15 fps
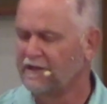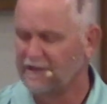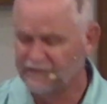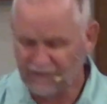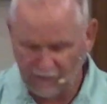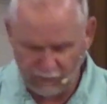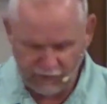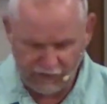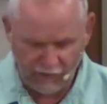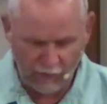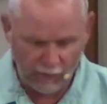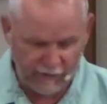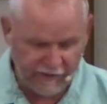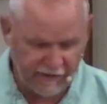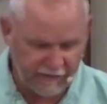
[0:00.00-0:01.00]
As I would
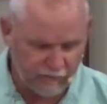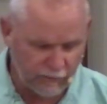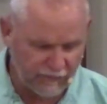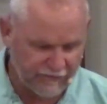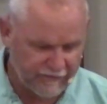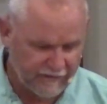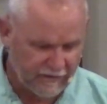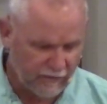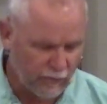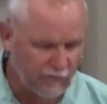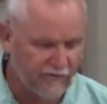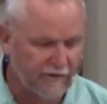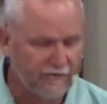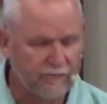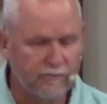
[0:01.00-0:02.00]
go in with,
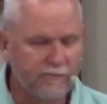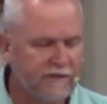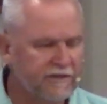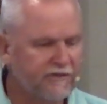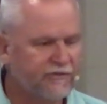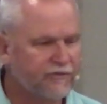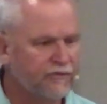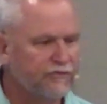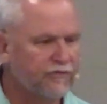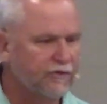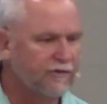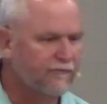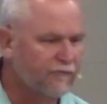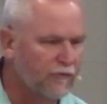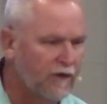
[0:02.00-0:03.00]
with other ministers on
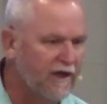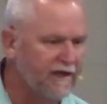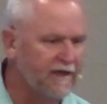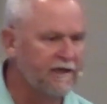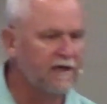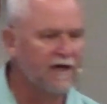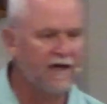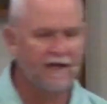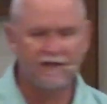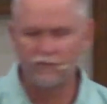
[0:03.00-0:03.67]
a Friday night,